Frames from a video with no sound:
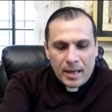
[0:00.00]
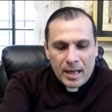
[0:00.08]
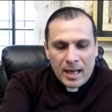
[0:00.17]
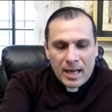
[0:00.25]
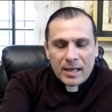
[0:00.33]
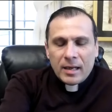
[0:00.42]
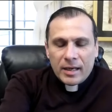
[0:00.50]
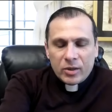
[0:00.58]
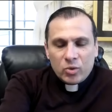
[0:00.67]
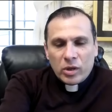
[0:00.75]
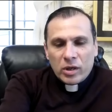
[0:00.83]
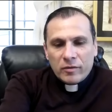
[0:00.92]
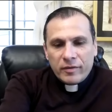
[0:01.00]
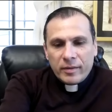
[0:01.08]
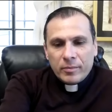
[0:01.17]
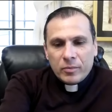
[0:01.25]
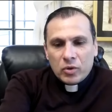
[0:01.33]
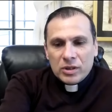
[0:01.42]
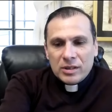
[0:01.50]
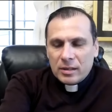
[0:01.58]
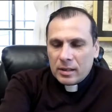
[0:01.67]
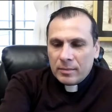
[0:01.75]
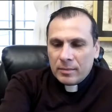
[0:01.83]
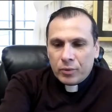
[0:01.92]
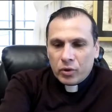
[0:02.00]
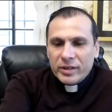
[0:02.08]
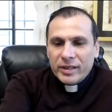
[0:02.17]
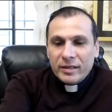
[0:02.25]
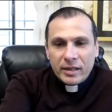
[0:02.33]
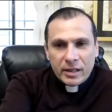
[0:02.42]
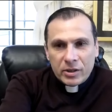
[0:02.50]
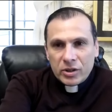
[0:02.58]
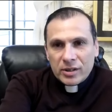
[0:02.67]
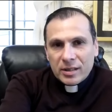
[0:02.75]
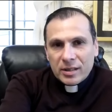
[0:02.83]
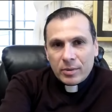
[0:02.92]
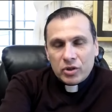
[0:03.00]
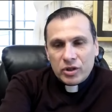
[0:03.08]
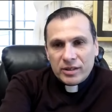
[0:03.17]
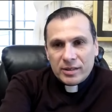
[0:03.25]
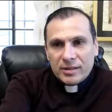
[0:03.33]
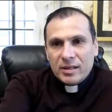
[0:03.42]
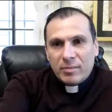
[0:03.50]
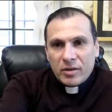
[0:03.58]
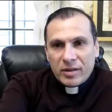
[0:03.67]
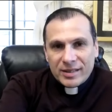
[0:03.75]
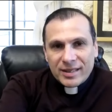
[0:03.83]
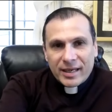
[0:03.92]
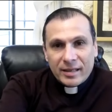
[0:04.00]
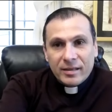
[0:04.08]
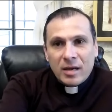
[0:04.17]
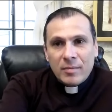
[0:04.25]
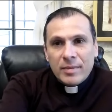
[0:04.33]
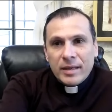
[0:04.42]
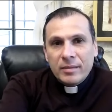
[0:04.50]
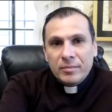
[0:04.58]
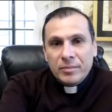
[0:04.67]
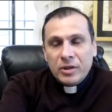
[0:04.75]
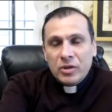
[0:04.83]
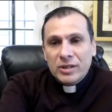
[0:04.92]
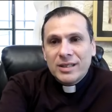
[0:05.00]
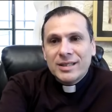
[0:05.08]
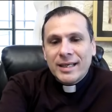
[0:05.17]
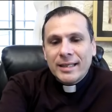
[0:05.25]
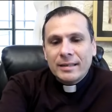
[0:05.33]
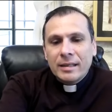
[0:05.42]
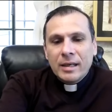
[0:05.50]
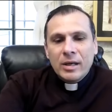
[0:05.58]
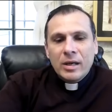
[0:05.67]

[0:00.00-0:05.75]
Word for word: highlight one of the most important teachings about Jesus about the second coming, because he said,